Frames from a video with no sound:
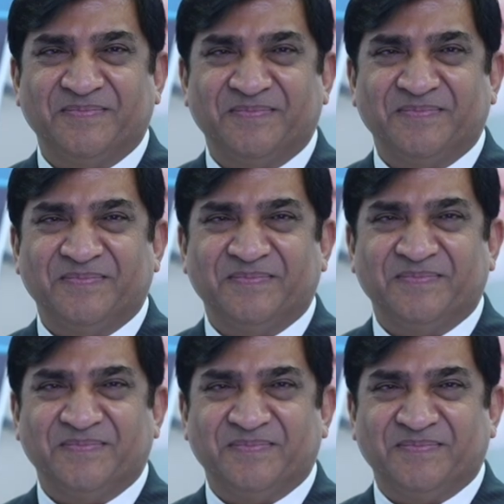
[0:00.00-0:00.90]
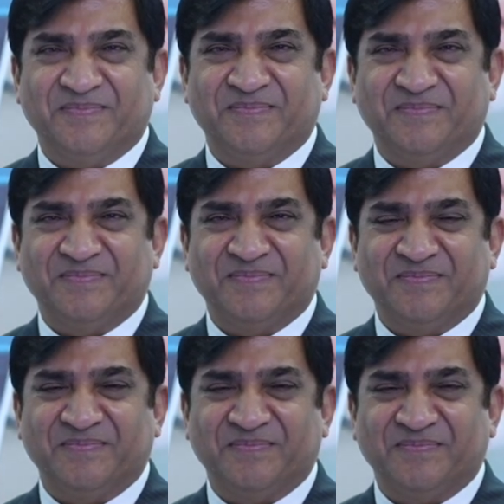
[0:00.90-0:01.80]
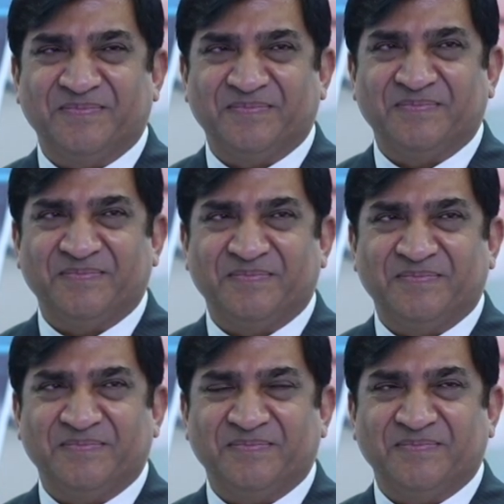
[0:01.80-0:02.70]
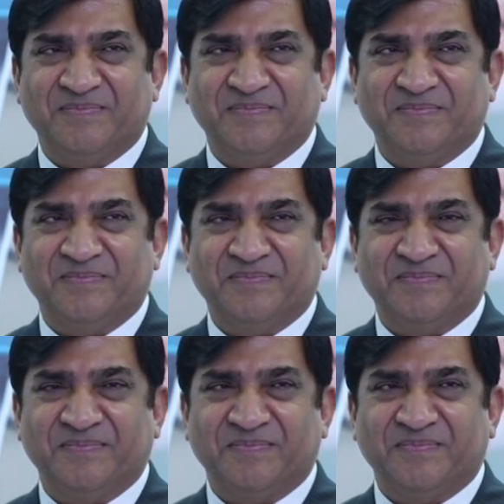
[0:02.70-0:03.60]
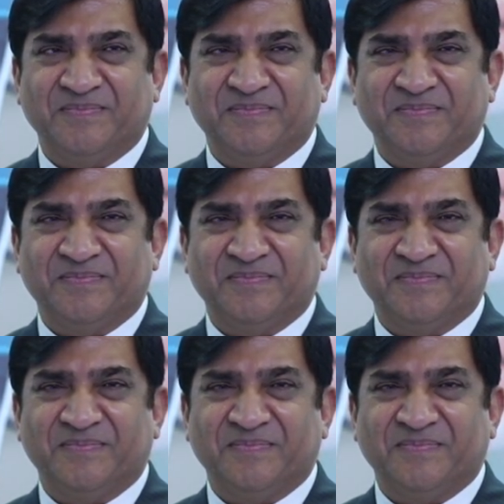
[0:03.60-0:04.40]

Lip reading: This person isn't speaking.